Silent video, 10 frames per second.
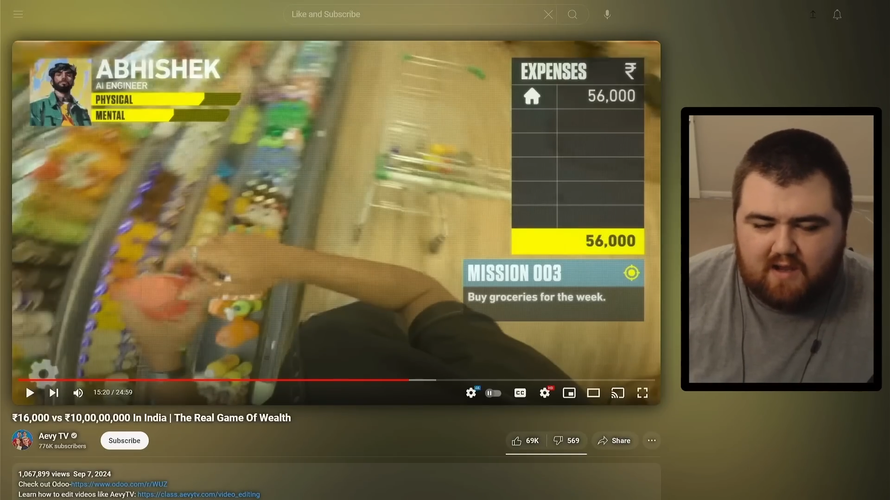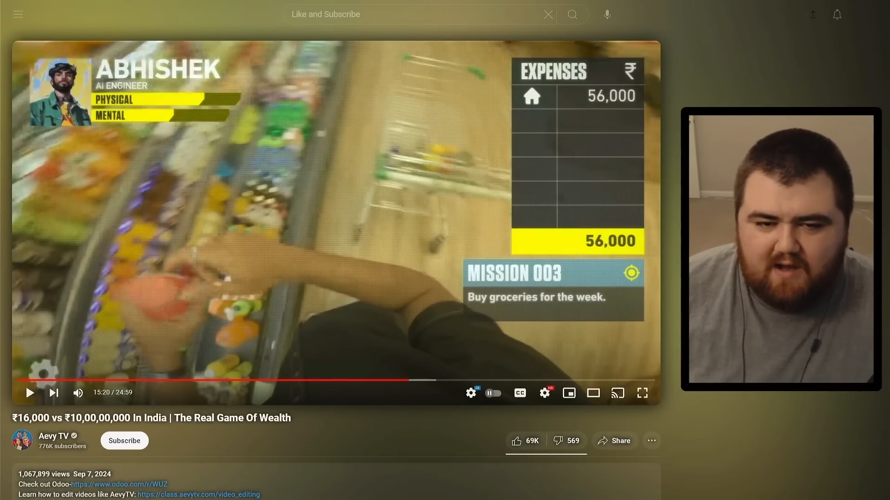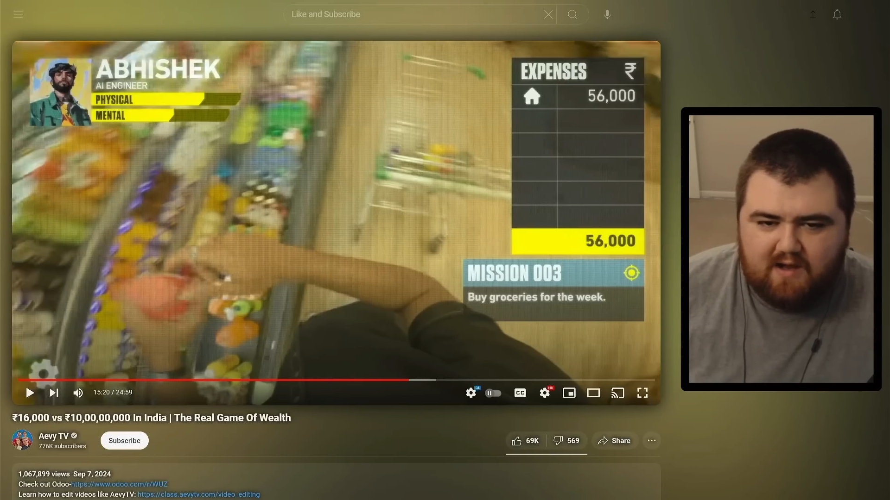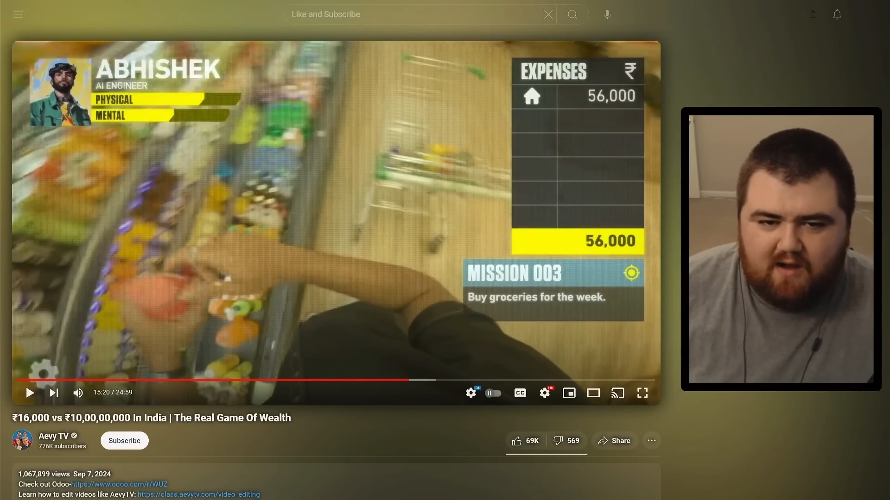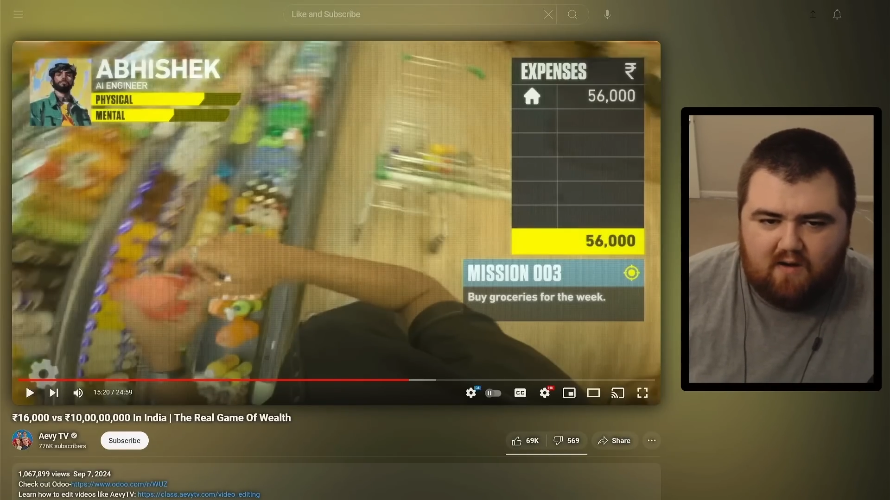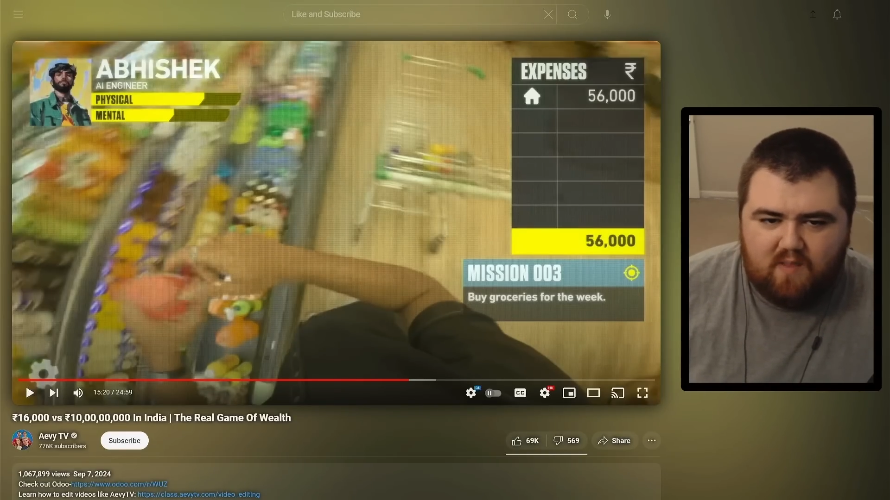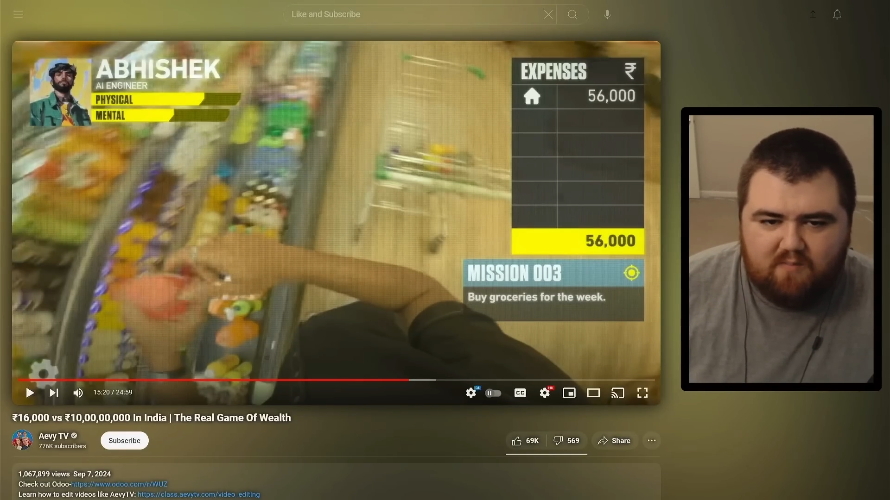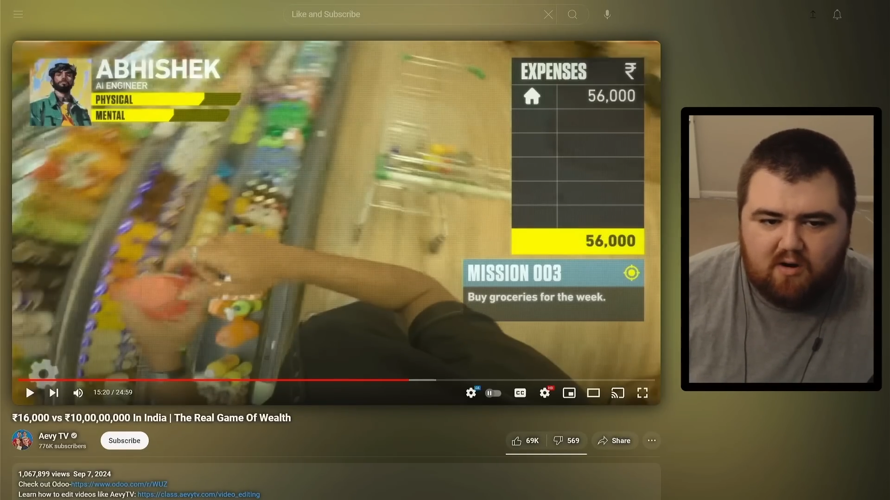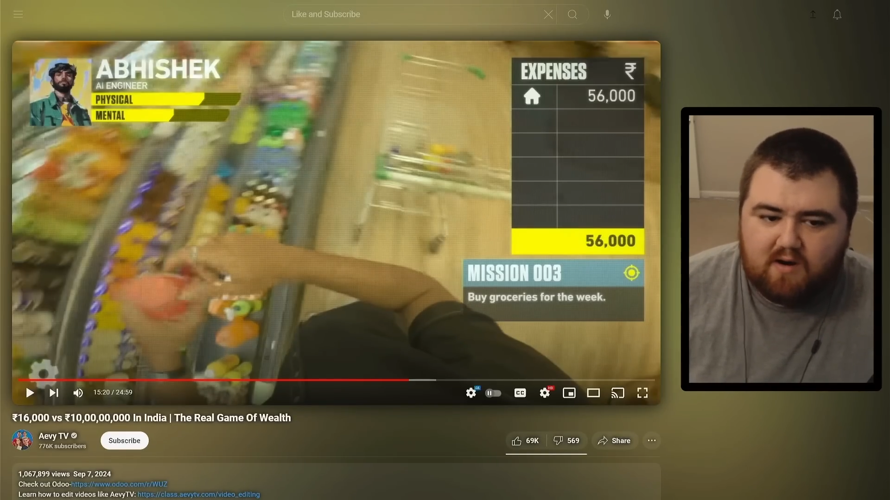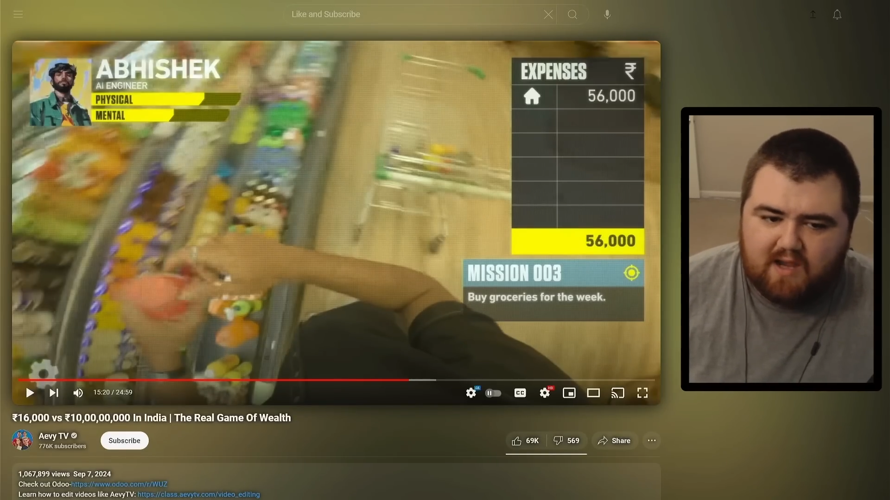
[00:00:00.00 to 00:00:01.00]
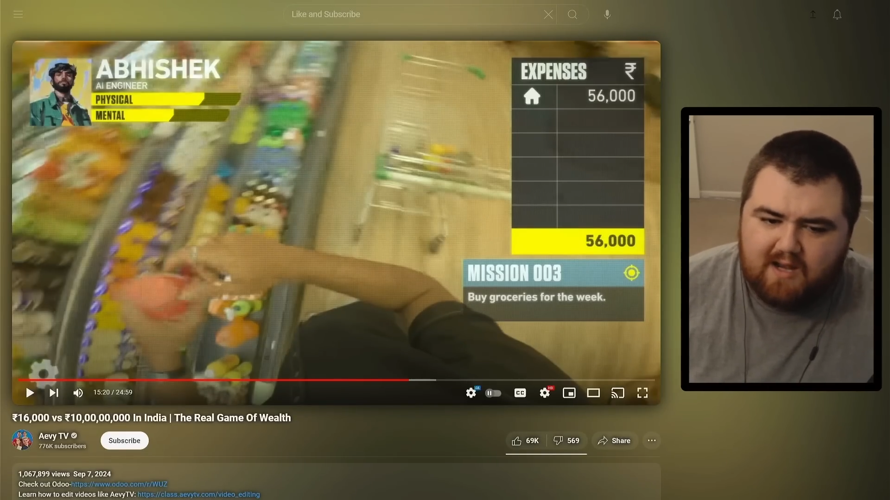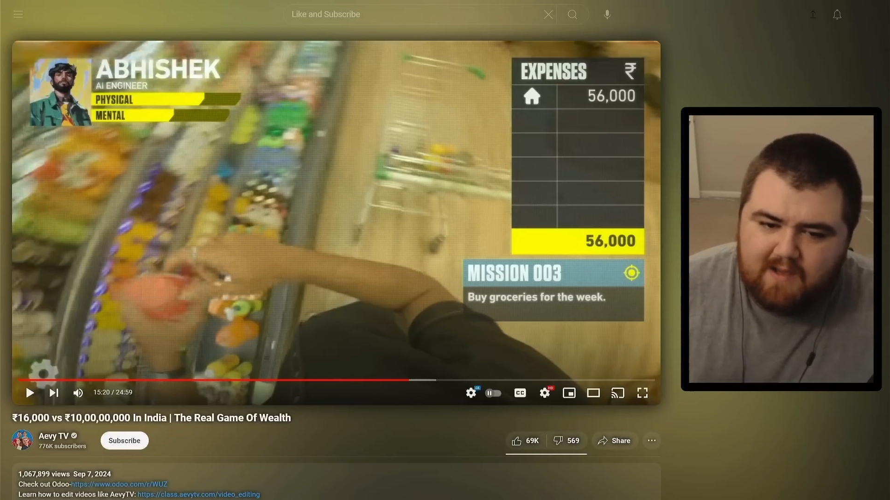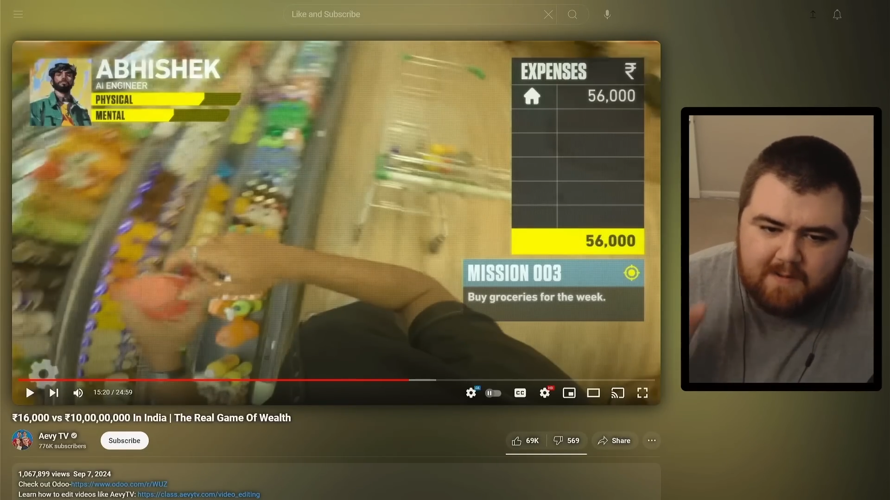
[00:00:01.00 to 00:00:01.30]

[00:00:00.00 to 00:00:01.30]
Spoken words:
on the market,"